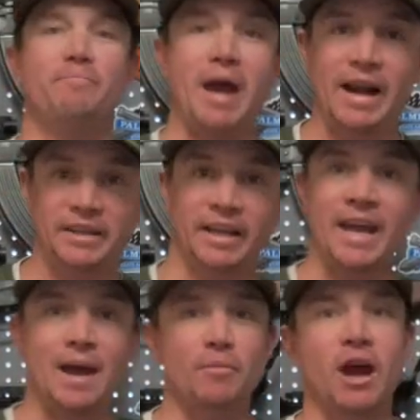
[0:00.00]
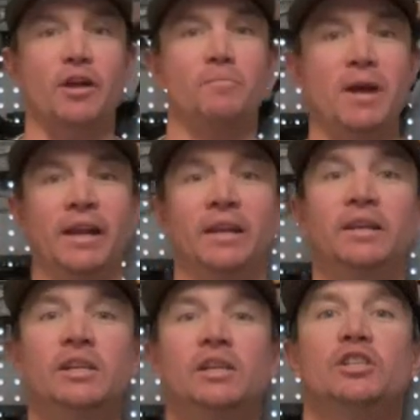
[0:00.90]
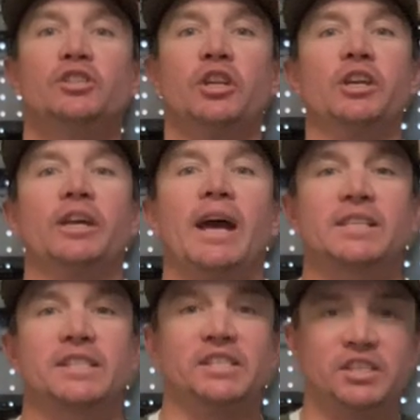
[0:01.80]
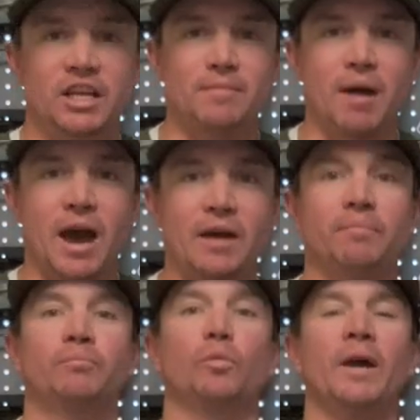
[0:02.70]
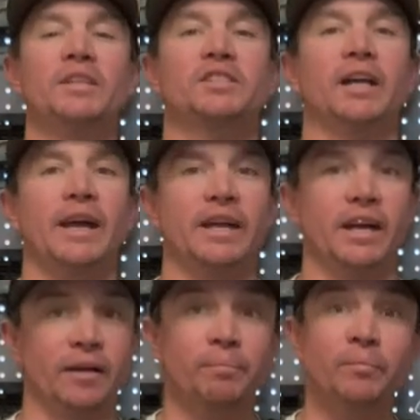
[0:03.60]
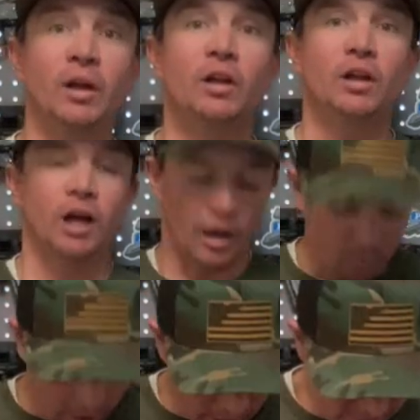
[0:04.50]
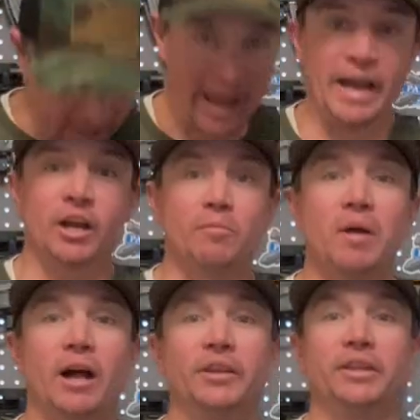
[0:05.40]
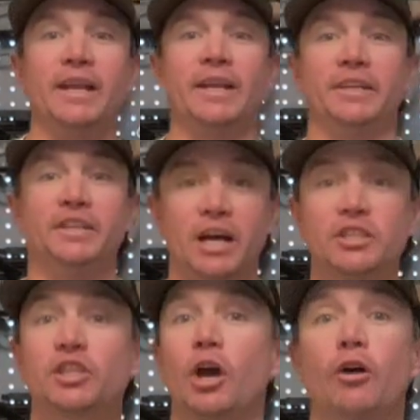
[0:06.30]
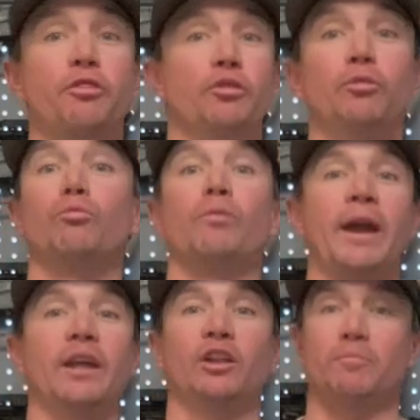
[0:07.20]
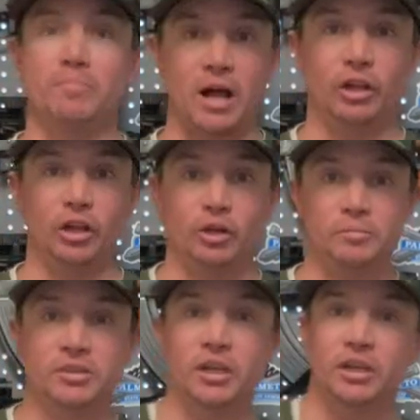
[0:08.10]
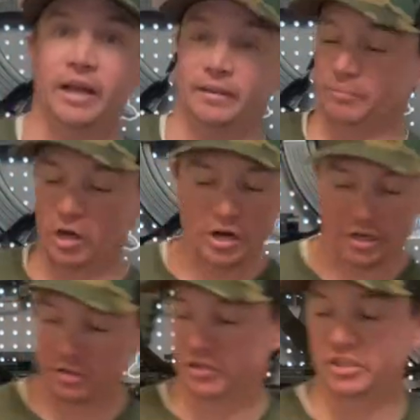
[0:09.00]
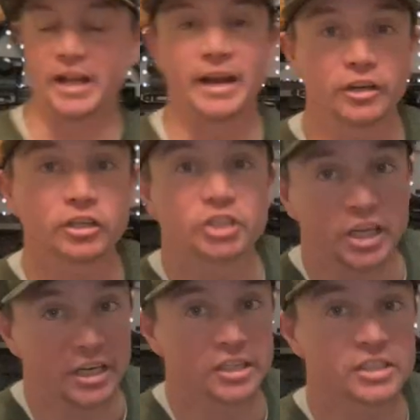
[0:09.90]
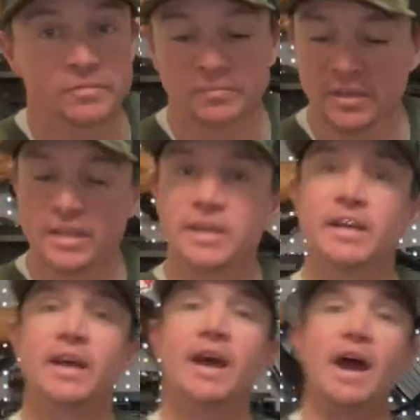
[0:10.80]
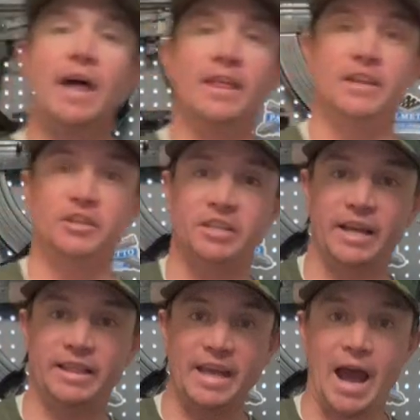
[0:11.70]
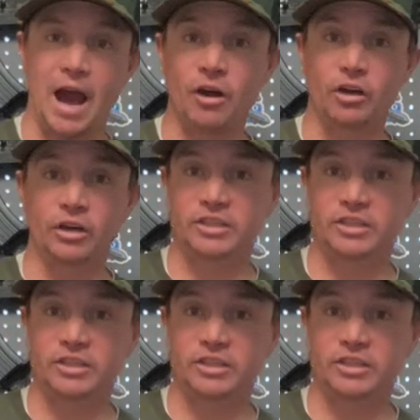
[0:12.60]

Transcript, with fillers: backed the camera out a bit so that you guys can see my waistline here. I'm wearing the inner belt, and it does go through regular belt loops like on your standard jeans. And then you take the outer